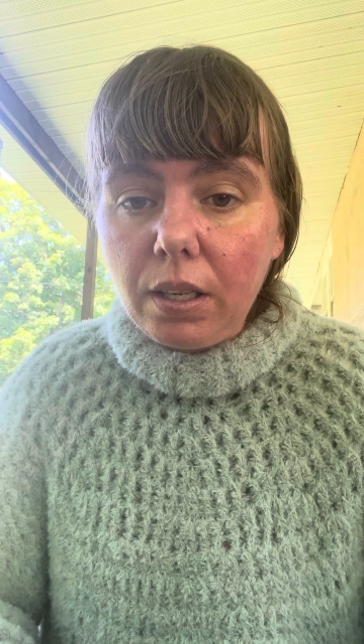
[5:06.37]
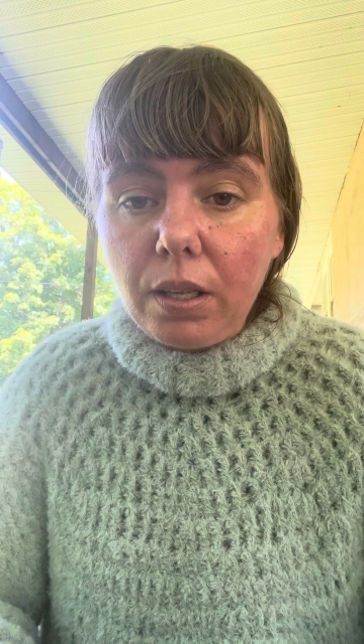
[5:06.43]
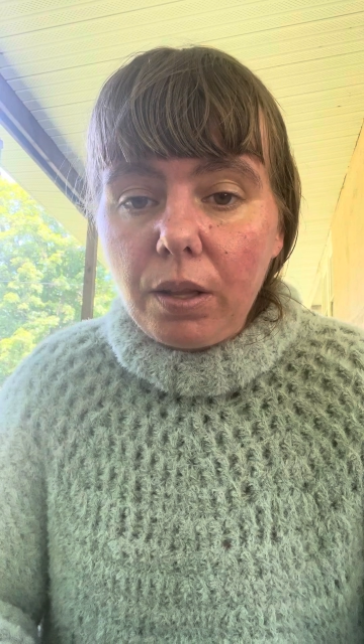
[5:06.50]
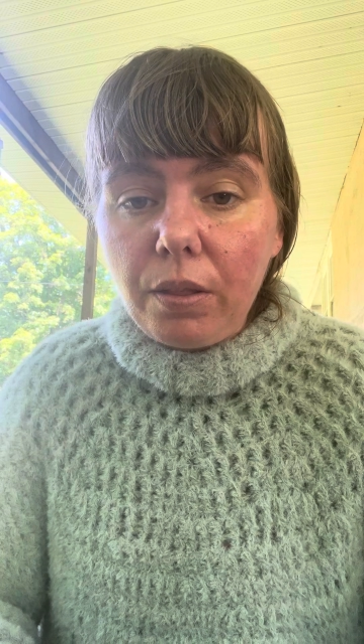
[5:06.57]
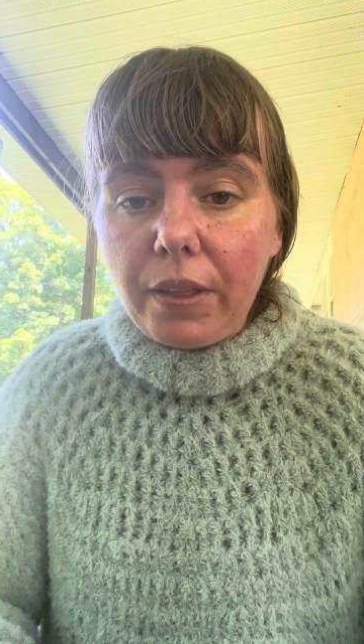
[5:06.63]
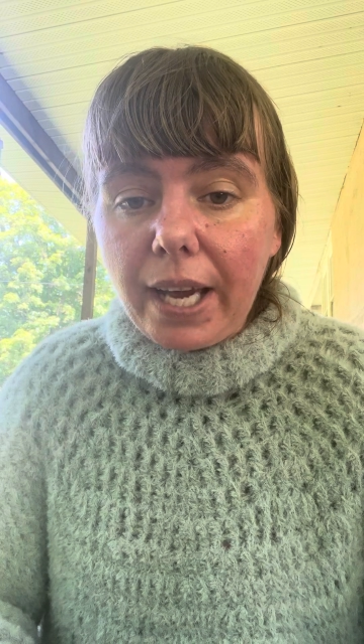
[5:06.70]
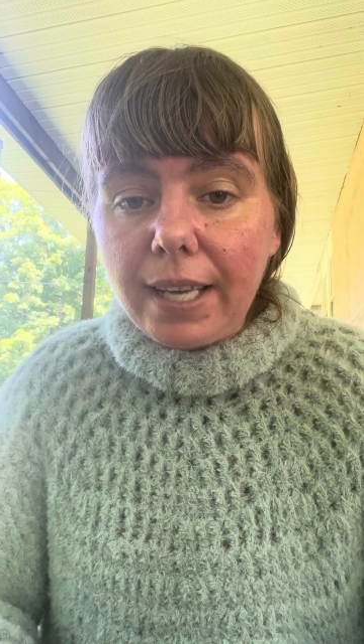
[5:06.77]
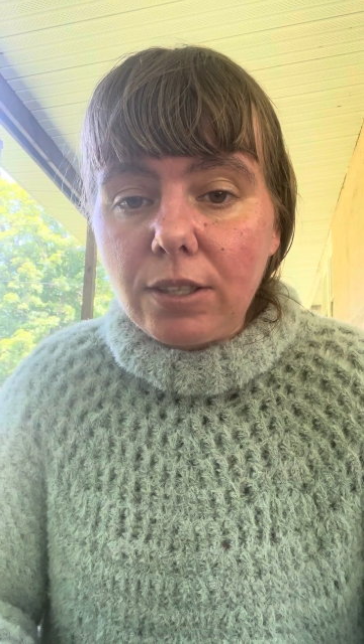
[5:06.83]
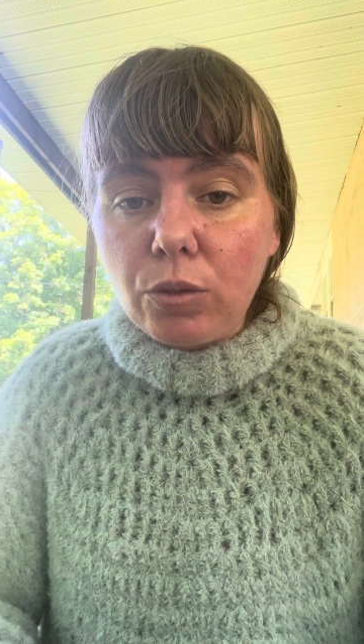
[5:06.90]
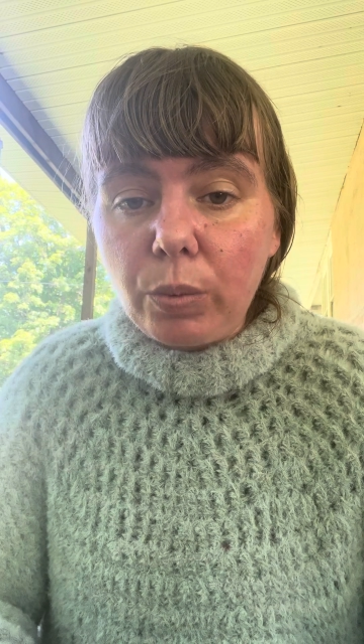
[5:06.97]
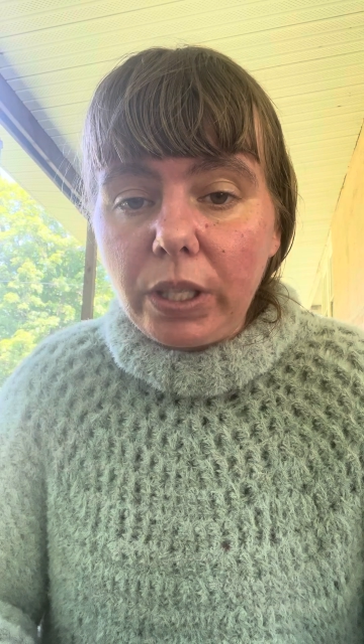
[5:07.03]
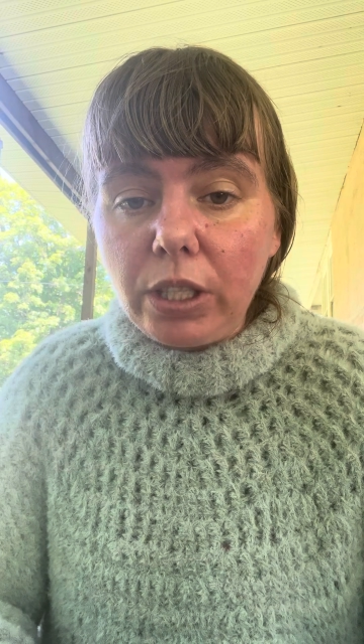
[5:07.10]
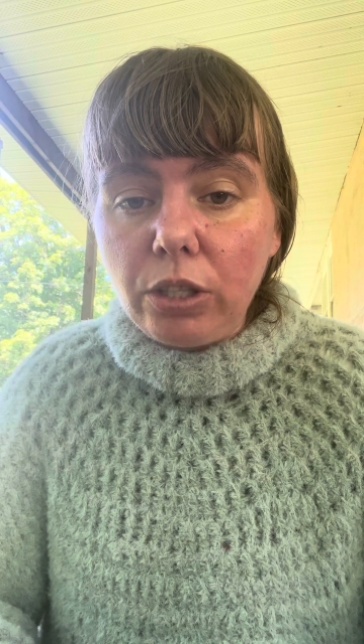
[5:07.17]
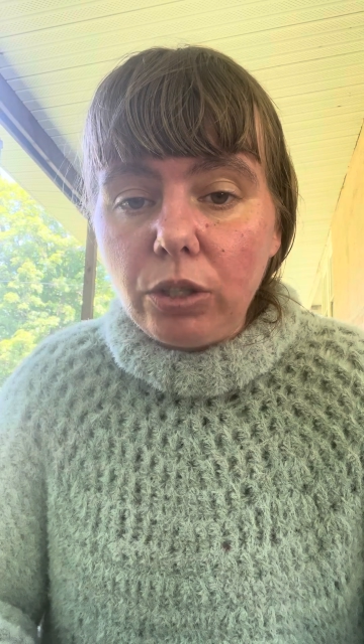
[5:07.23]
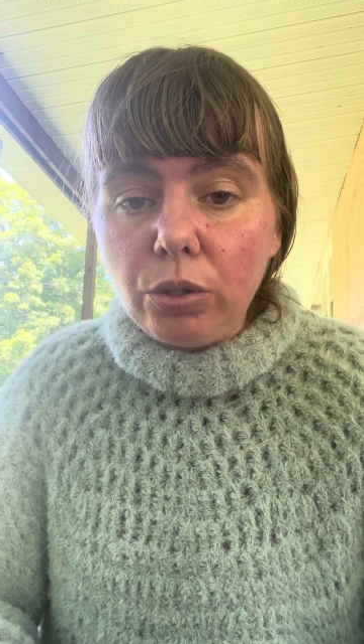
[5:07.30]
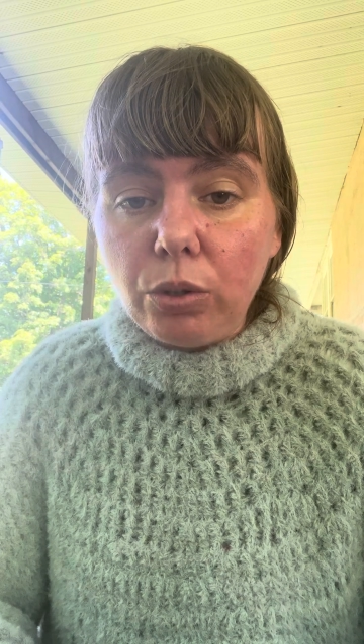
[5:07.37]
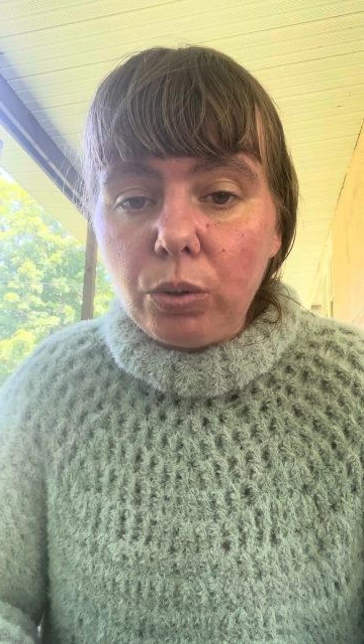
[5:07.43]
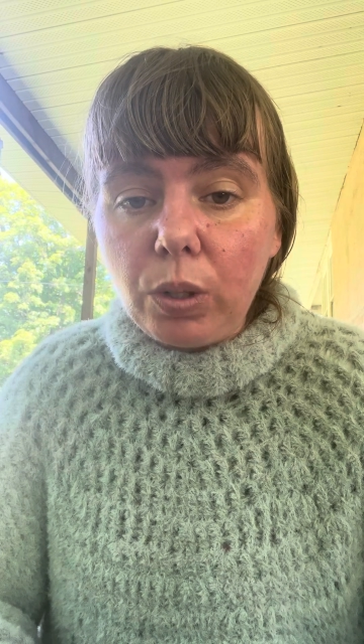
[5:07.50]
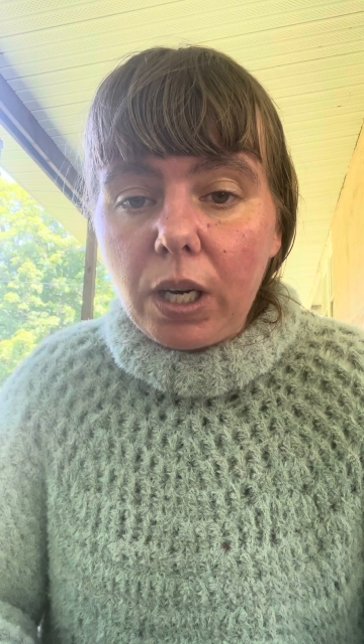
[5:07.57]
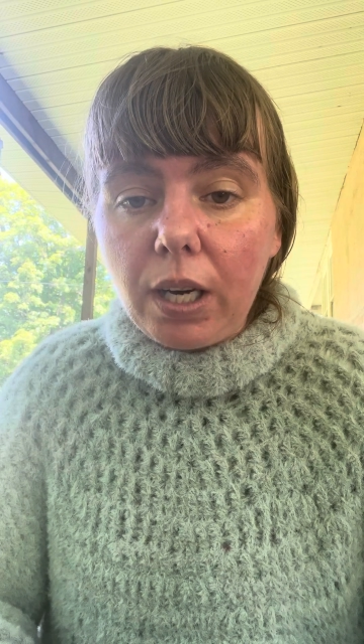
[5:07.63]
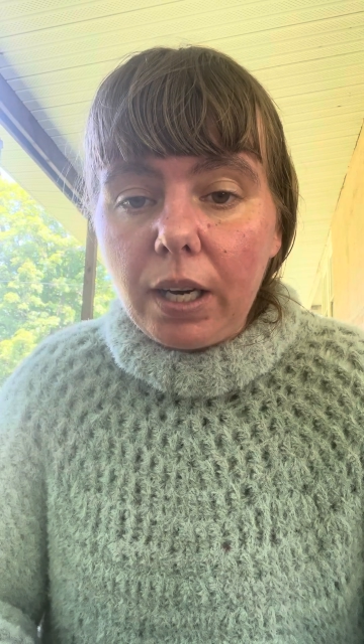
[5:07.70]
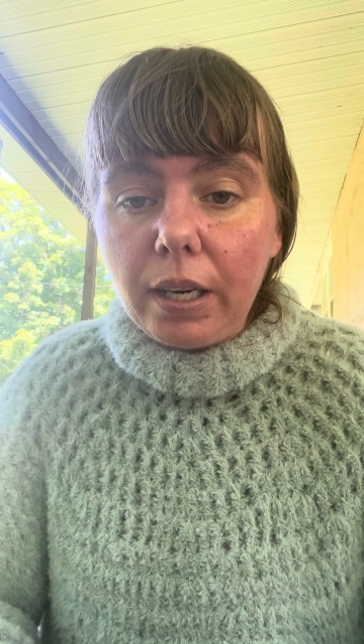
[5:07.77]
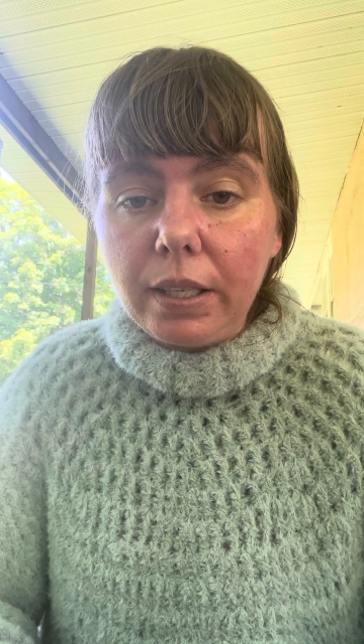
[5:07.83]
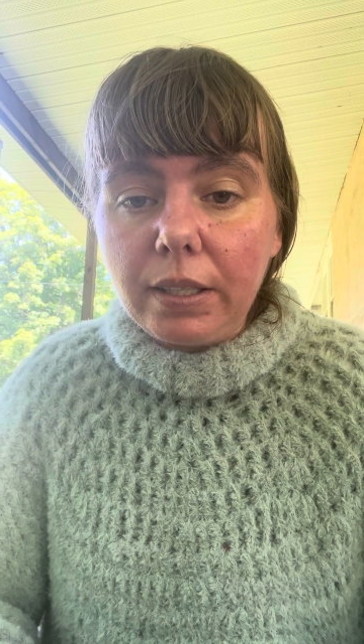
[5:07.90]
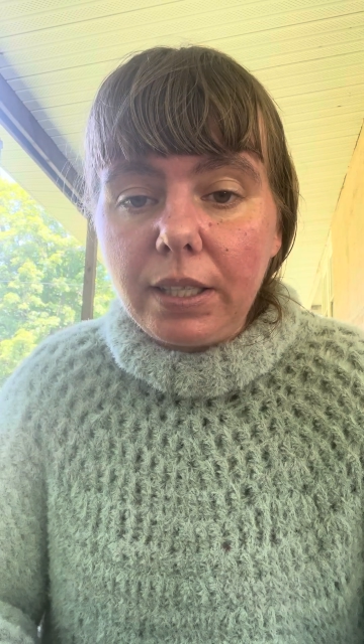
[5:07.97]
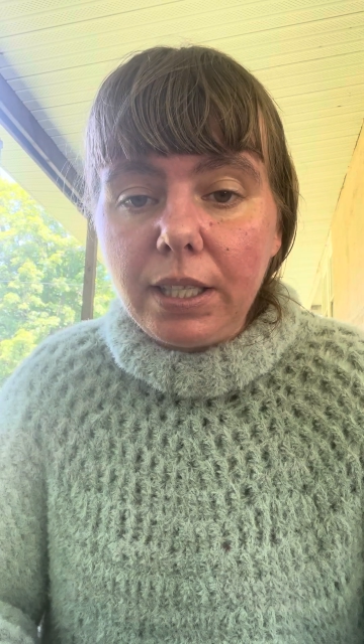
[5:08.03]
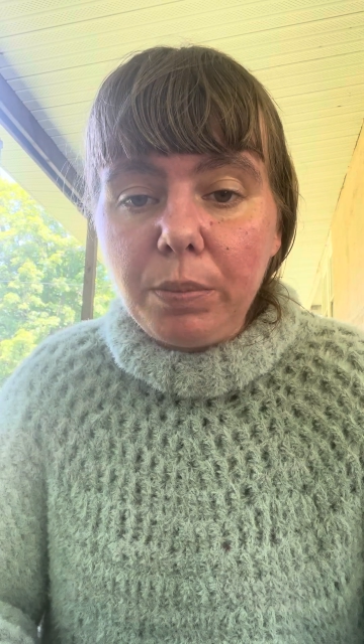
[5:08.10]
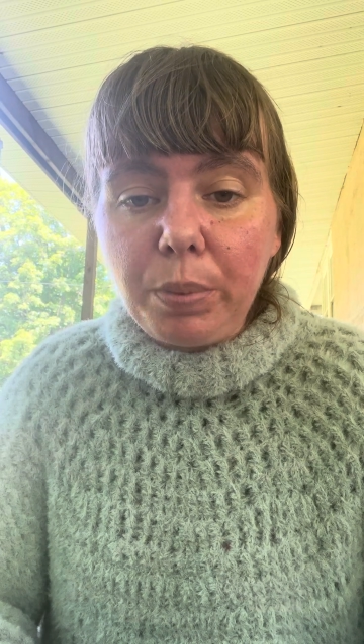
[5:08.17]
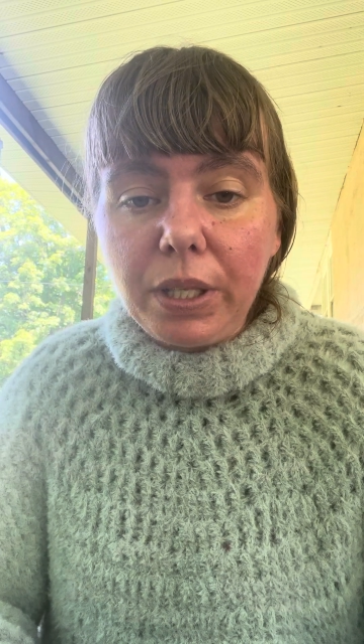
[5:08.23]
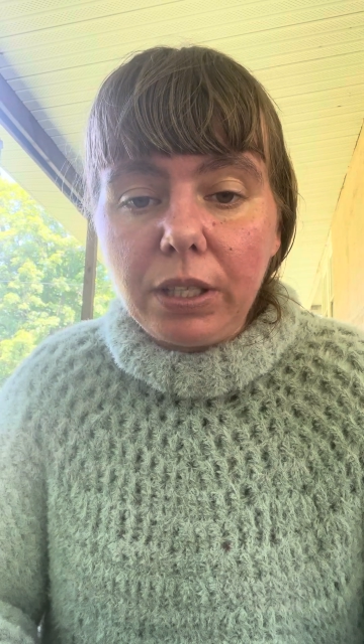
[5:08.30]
that's when you keep